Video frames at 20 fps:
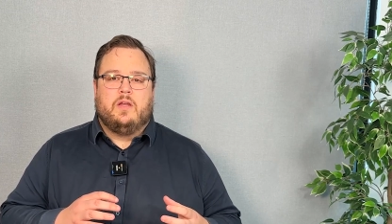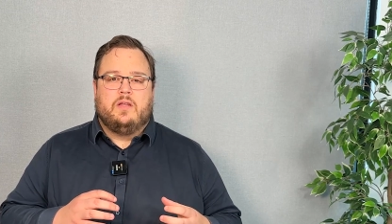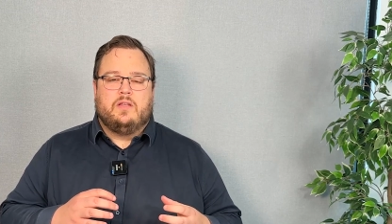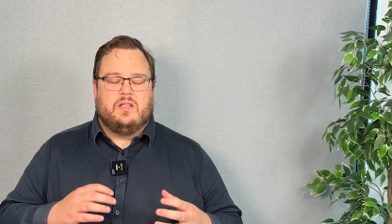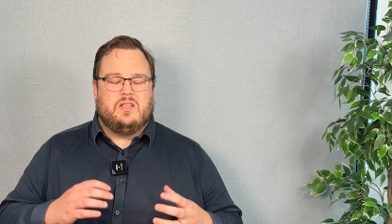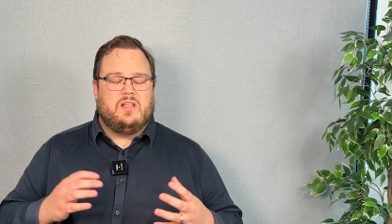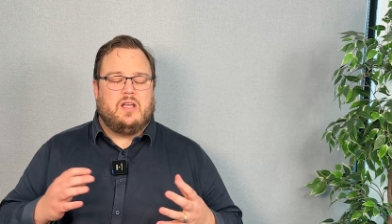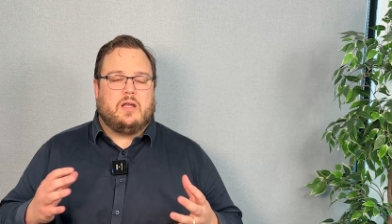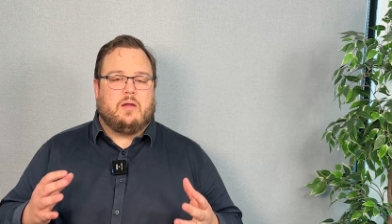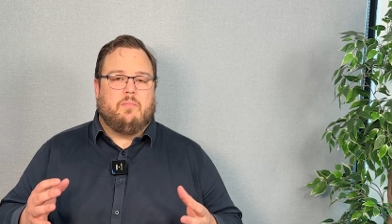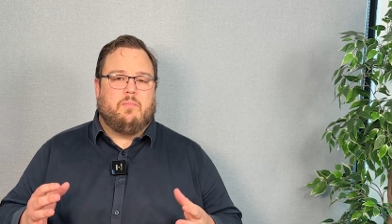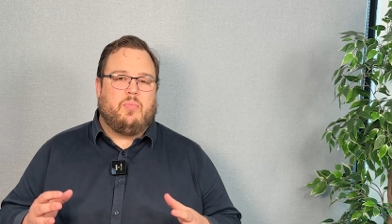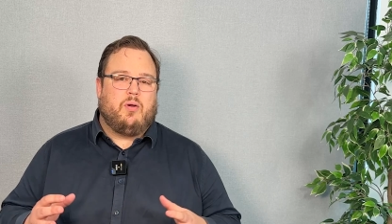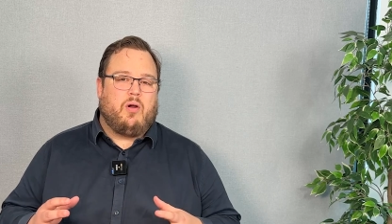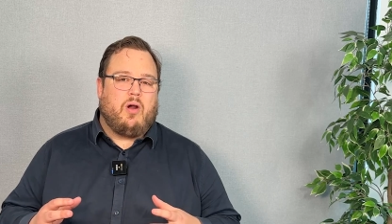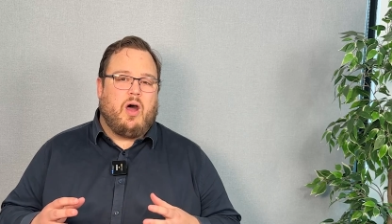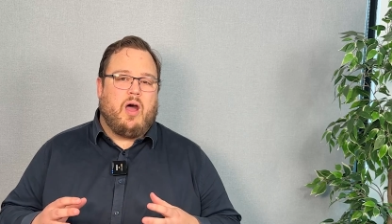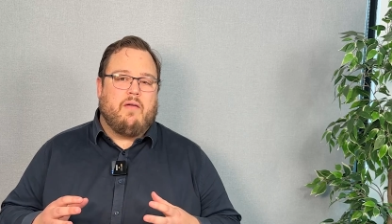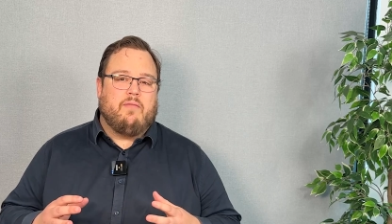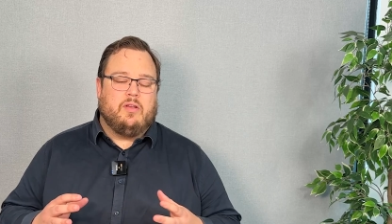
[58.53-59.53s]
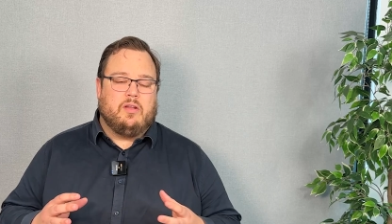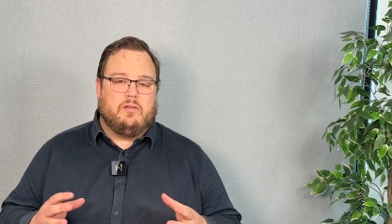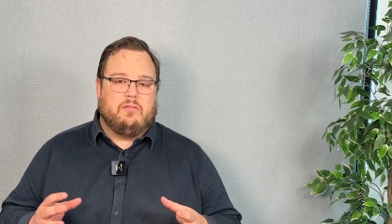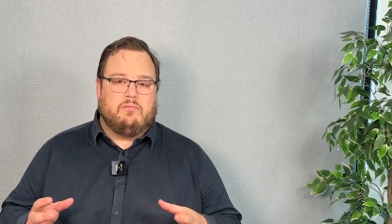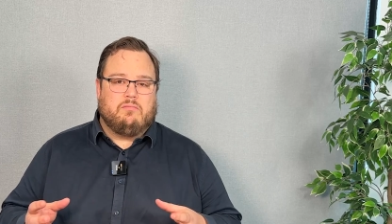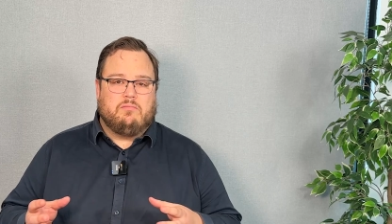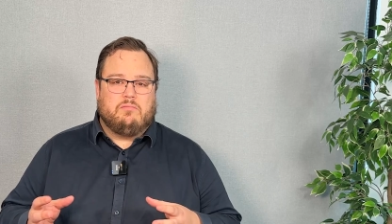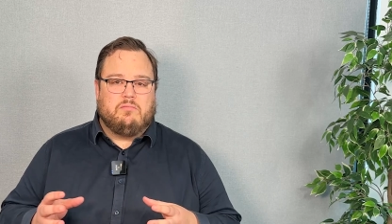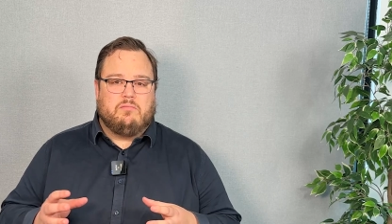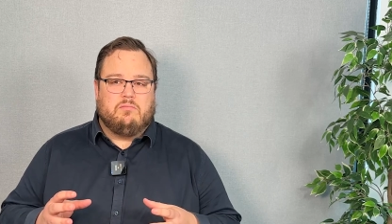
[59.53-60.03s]
like a private
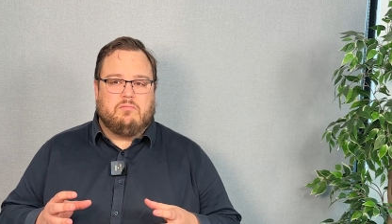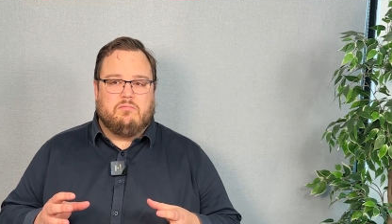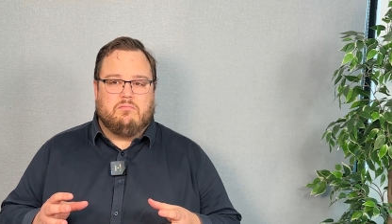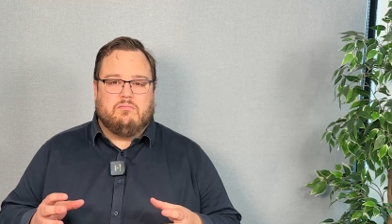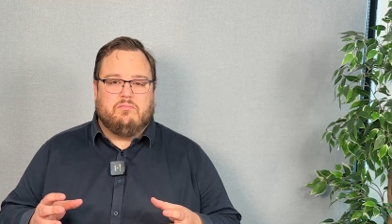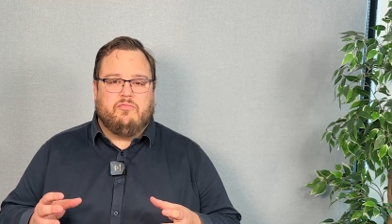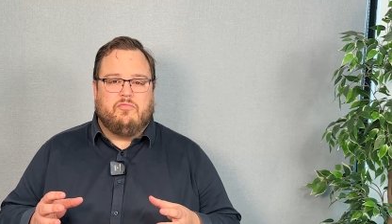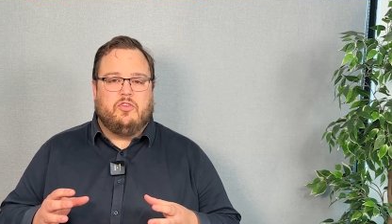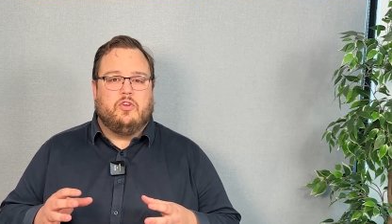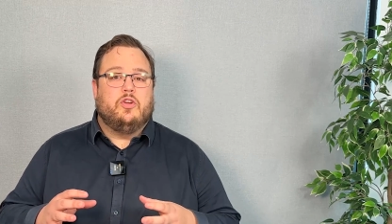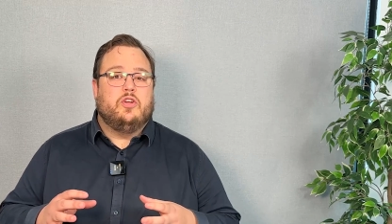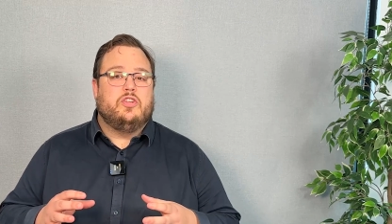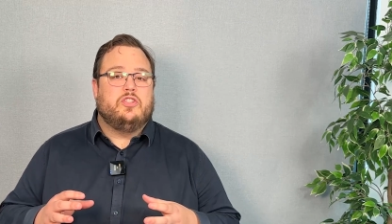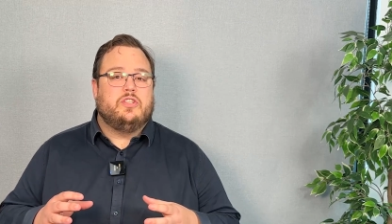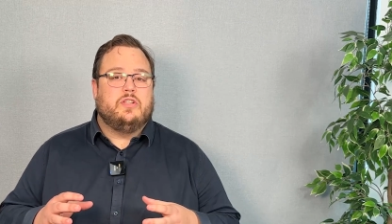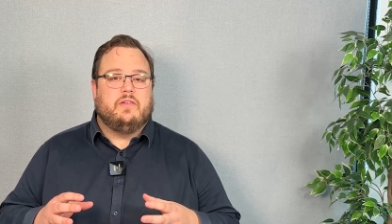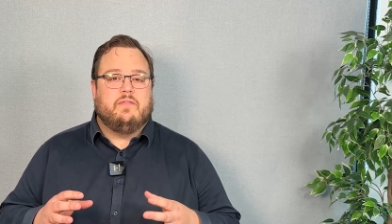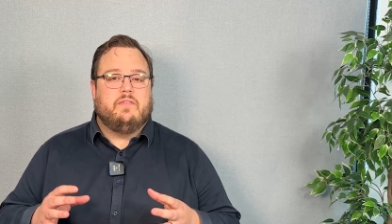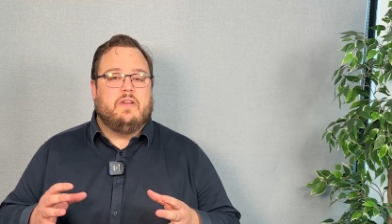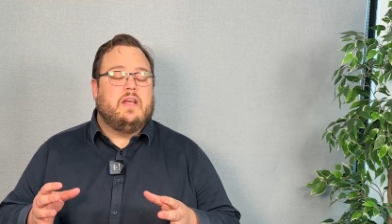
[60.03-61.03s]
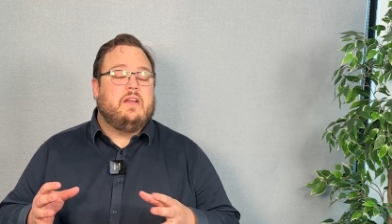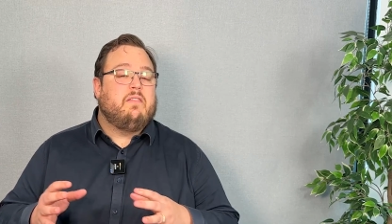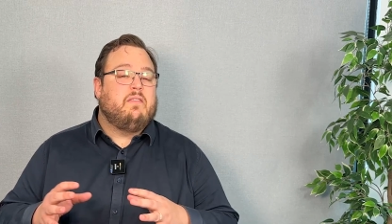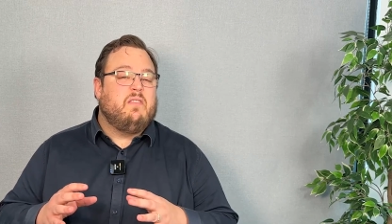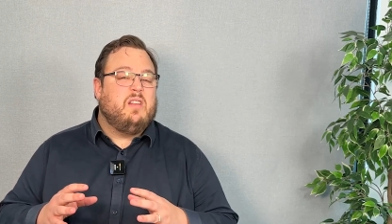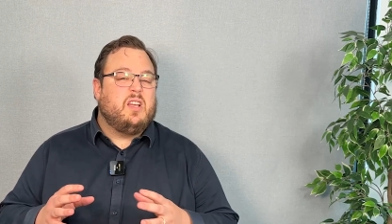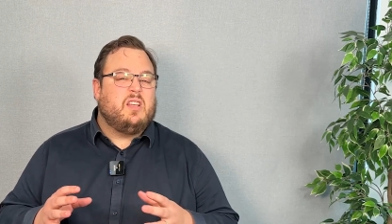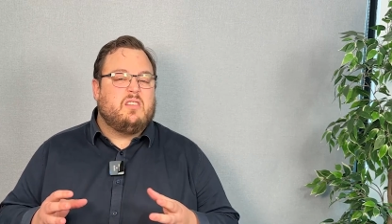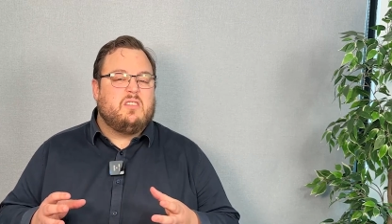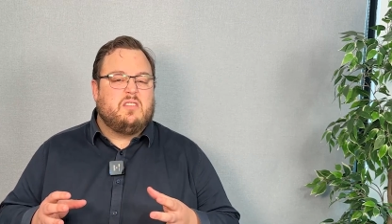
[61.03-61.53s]
version of
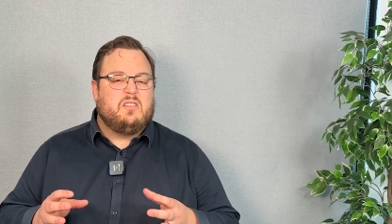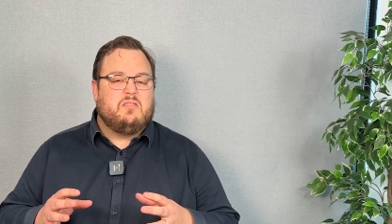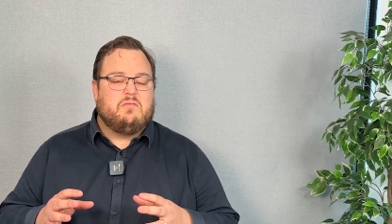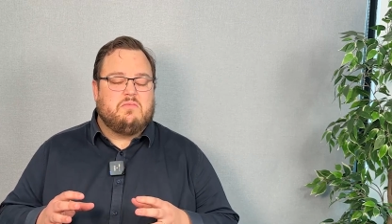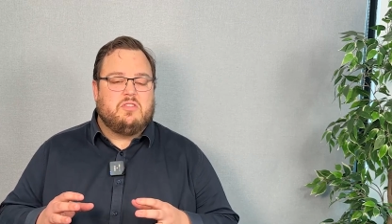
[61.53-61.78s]
Netflix